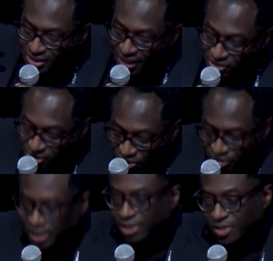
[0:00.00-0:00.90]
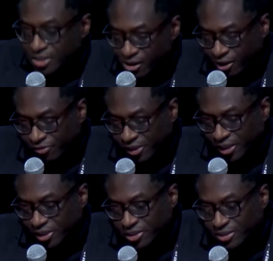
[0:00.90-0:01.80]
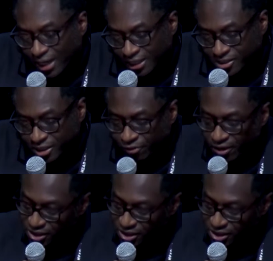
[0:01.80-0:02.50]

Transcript: tends to think of itself and understand itself